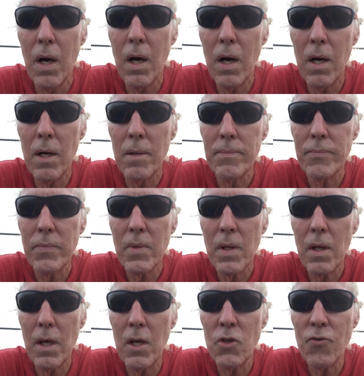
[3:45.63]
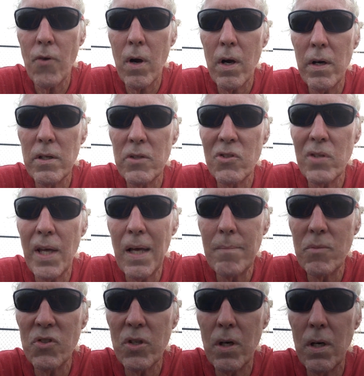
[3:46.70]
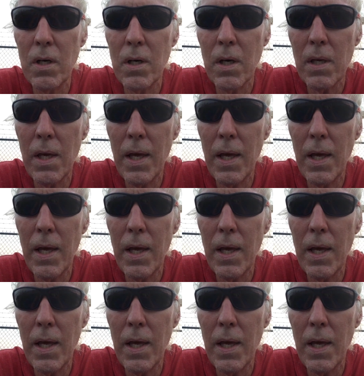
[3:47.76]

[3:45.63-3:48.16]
As far as Samsung